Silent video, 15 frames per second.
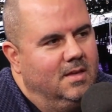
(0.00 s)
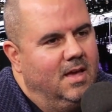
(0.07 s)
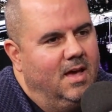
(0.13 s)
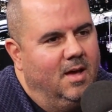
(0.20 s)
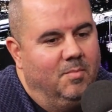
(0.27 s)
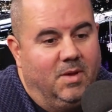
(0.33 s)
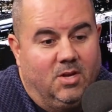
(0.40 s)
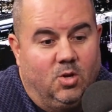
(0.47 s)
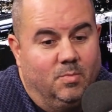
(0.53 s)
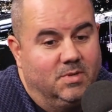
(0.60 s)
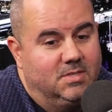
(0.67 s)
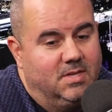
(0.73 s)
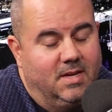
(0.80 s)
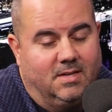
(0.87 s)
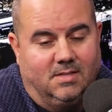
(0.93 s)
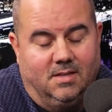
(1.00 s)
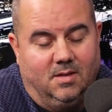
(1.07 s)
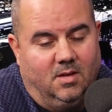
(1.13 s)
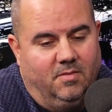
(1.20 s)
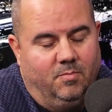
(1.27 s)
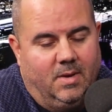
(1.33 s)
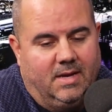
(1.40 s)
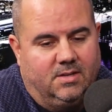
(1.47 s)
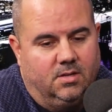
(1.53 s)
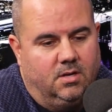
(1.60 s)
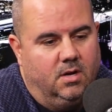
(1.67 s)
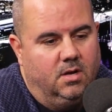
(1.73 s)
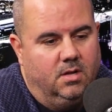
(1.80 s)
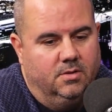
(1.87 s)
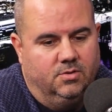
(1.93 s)
Yeah, make your mistakes. I think even back to
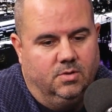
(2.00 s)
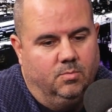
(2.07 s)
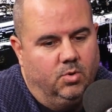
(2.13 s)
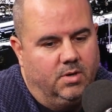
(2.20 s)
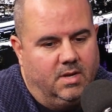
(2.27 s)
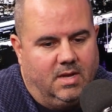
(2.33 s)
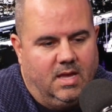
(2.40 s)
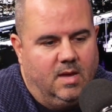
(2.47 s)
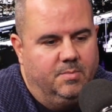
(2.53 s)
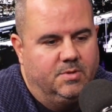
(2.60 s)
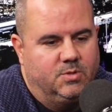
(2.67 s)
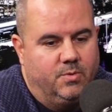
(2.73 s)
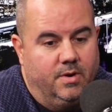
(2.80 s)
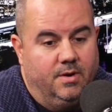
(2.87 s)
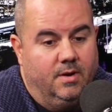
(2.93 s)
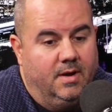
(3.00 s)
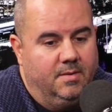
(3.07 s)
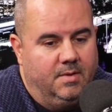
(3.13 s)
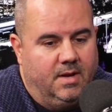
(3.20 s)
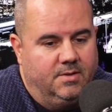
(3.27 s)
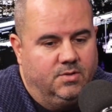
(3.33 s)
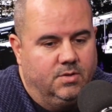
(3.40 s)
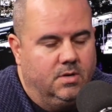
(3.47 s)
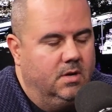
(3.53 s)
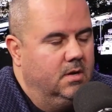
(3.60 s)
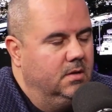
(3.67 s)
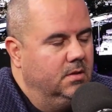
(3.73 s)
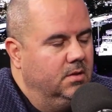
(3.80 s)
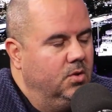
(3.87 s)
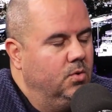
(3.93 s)
college, I'm working campus radio. I took
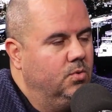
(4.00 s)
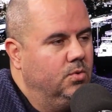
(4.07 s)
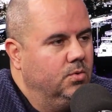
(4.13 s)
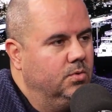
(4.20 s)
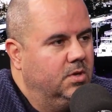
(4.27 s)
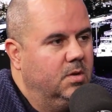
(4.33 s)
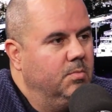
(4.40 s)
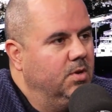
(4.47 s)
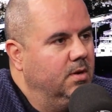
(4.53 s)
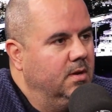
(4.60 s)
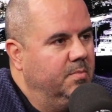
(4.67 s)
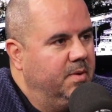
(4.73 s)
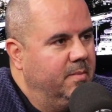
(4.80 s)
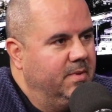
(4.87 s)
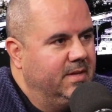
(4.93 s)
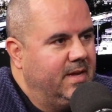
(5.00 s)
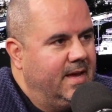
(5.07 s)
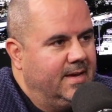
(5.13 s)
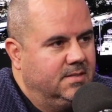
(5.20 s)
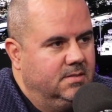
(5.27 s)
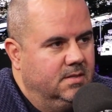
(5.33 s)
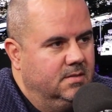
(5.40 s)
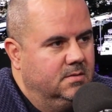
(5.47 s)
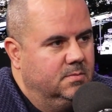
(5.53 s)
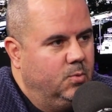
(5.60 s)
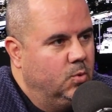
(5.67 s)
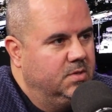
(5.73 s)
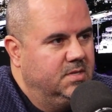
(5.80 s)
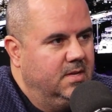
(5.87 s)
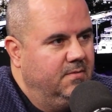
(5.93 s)
on a local community public access
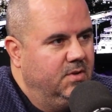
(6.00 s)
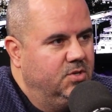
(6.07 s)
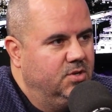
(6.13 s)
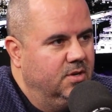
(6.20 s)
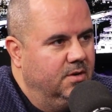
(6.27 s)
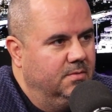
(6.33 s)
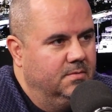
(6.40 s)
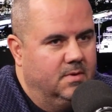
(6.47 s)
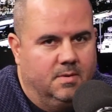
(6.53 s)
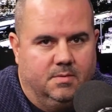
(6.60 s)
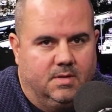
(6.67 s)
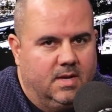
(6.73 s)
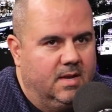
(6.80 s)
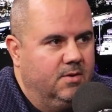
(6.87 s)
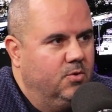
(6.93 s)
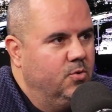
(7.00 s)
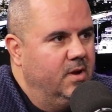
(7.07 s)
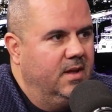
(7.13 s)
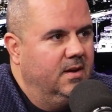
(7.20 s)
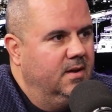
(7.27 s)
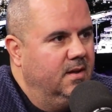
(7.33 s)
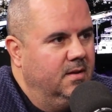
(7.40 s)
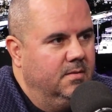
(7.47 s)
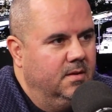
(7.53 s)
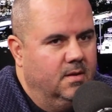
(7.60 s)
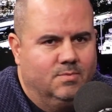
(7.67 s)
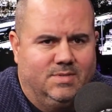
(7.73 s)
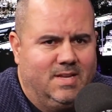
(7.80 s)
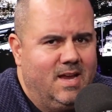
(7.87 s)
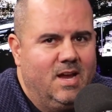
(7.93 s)
sports TV show. I kind of created it, and it
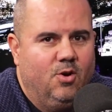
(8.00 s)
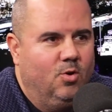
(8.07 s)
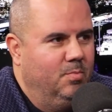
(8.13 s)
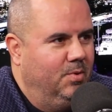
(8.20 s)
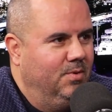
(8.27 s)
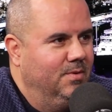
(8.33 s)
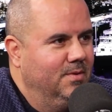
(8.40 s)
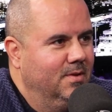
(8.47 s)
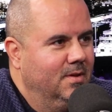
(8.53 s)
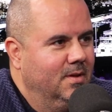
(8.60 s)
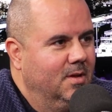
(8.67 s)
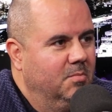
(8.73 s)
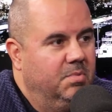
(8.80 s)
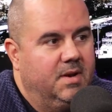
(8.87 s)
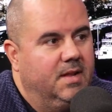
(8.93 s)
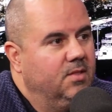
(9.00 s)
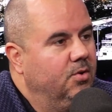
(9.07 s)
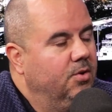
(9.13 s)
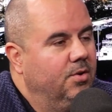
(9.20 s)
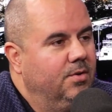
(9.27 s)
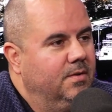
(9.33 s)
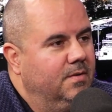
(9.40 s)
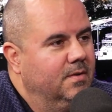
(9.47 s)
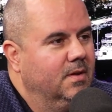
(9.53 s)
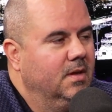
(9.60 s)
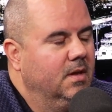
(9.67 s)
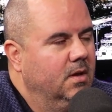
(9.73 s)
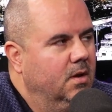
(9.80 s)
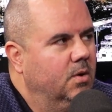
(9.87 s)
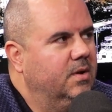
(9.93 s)
was terrible. But I learned,
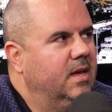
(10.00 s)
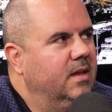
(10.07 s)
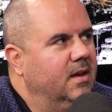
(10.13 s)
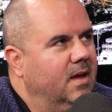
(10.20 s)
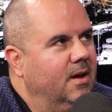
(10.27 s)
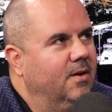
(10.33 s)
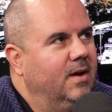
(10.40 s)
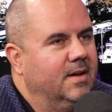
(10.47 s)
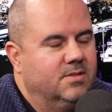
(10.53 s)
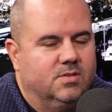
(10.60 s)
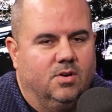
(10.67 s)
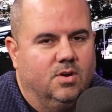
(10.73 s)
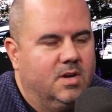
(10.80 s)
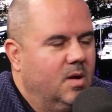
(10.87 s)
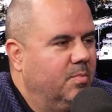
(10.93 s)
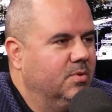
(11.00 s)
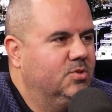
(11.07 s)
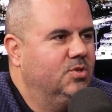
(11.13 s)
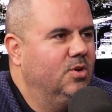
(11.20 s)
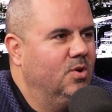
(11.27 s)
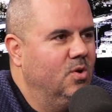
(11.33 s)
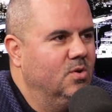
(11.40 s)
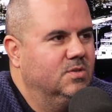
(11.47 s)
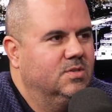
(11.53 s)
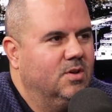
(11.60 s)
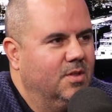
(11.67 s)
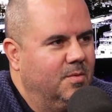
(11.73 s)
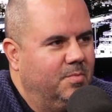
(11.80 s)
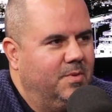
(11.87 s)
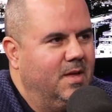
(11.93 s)
okay, now I saw a couple shows,
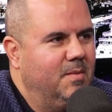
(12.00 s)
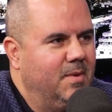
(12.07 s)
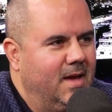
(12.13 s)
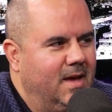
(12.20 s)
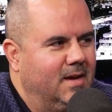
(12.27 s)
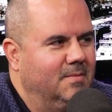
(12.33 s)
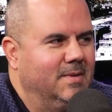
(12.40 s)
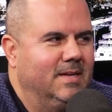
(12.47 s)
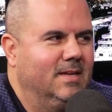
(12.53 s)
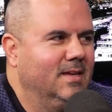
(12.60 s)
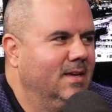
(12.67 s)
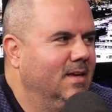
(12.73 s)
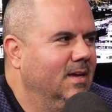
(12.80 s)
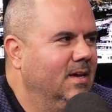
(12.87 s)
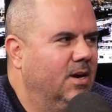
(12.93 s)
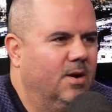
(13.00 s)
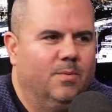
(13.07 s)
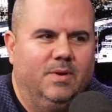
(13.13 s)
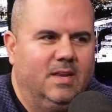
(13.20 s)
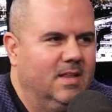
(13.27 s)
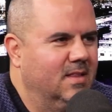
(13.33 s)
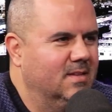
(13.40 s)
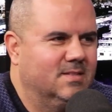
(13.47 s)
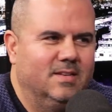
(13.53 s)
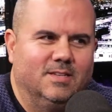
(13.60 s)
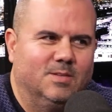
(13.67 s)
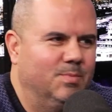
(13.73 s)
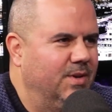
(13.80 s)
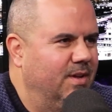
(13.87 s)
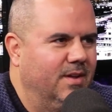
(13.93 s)
saw the playback. I'm like, all right, this
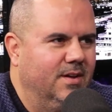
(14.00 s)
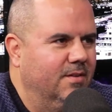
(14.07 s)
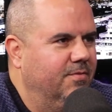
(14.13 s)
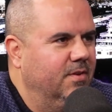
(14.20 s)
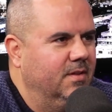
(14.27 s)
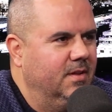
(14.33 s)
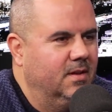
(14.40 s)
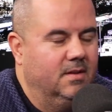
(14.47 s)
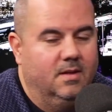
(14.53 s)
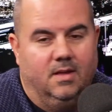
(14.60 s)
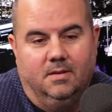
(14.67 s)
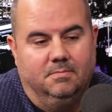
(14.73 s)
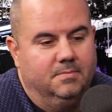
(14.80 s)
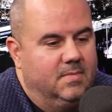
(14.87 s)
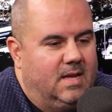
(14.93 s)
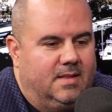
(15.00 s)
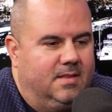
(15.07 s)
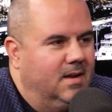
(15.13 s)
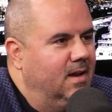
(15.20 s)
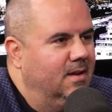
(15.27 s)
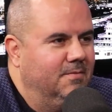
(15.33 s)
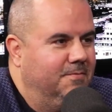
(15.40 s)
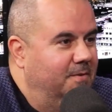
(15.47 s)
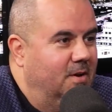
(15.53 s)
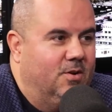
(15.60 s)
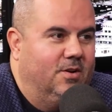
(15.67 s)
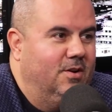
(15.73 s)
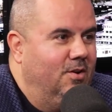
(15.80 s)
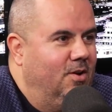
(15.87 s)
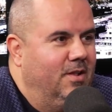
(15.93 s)
needs to be done differently. And not that I
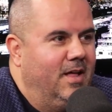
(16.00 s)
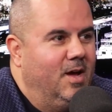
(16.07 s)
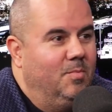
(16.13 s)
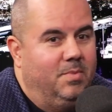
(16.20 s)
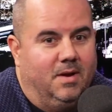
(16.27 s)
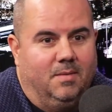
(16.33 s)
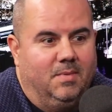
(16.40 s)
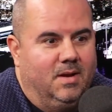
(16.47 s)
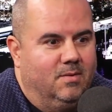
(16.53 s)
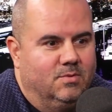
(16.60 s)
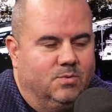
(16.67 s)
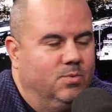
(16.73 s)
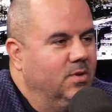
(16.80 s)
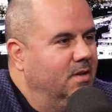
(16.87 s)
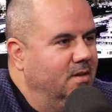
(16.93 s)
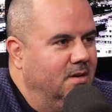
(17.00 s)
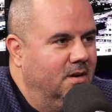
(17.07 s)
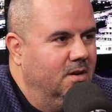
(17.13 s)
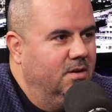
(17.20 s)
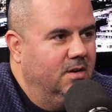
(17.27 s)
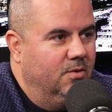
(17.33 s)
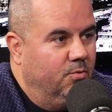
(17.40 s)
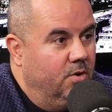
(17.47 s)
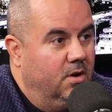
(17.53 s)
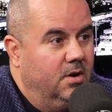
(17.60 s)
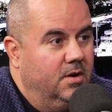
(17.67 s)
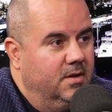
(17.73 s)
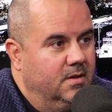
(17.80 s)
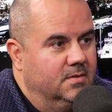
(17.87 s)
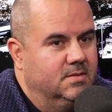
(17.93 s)
figured it all out, but I mean, I was really young and
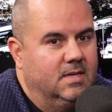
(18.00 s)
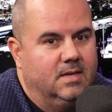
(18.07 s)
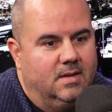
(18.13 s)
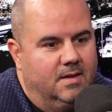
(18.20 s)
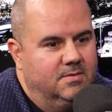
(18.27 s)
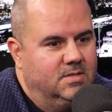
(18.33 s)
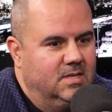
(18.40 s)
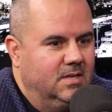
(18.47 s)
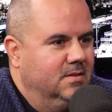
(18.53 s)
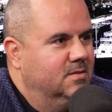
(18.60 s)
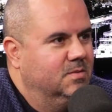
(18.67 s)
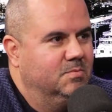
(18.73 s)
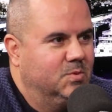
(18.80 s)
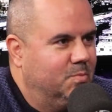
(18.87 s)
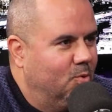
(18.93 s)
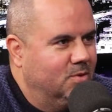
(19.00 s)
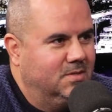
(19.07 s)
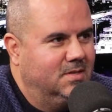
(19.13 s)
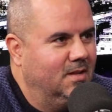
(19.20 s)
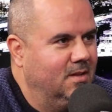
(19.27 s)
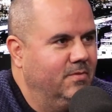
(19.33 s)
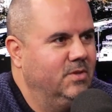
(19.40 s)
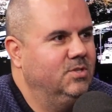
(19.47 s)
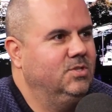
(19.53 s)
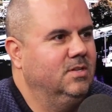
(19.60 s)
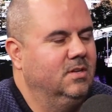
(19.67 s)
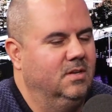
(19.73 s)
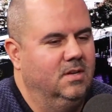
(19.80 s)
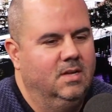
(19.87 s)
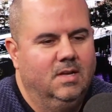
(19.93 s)
raw, and it's like I'd seen some sports
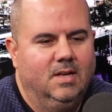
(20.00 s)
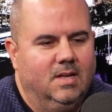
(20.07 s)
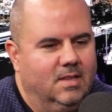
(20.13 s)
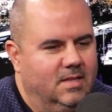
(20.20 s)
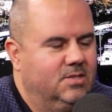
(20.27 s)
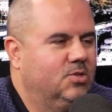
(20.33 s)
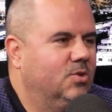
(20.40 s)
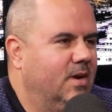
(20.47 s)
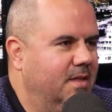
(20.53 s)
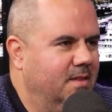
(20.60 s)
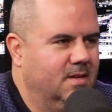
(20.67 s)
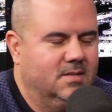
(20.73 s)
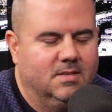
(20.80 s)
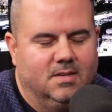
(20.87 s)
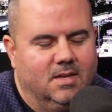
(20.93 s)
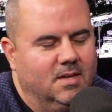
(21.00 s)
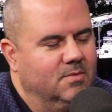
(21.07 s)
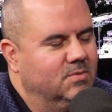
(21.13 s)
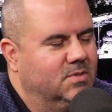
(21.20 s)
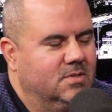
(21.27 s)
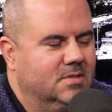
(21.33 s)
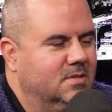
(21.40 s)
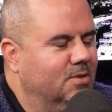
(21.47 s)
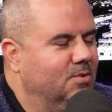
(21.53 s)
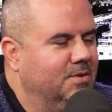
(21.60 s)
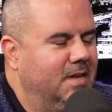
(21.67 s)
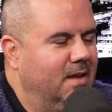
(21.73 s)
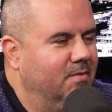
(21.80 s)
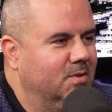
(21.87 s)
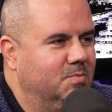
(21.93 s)
television, and let's try this. And again, it was just a little
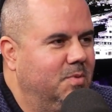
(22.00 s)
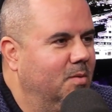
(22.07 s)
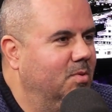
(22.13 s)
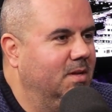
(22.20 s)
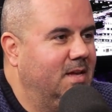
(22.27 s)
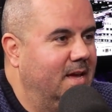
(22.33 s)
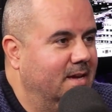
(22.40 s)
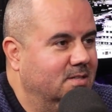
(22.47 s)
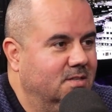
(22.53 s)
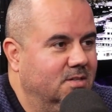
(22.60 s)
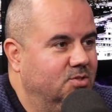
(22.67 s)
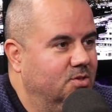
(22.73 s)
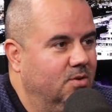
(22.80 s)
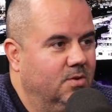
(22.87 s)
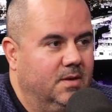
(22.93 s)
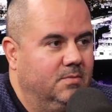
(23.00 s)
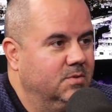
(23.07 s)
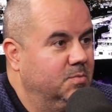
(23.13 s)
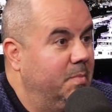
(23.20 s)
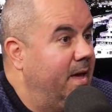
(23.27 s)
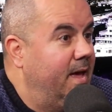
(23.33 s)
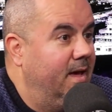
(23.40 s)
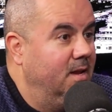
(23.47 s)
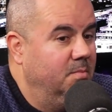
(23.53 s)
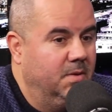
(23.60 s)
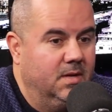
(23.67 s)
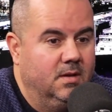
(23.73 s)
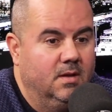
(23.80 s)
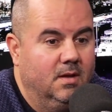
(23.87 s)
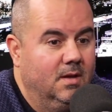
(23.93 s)
Davis public access show that was bad,
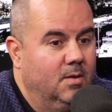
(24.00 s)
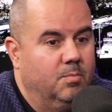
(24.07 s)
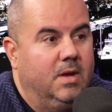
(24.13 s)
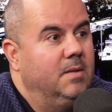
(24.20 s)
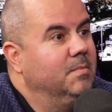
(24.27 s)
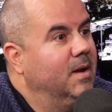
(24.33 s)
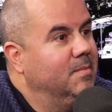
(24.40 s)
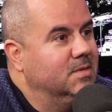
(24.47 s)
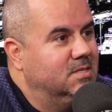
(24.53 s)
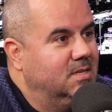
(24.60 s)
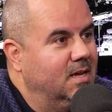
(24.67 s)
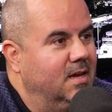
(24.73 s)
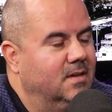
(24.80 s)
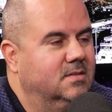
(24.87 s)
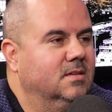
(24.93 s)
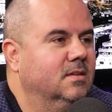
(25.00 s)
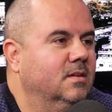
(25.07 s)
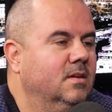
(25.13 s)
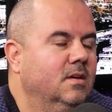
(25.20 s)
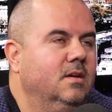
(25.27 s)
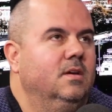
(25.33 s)
but made my mistakes. And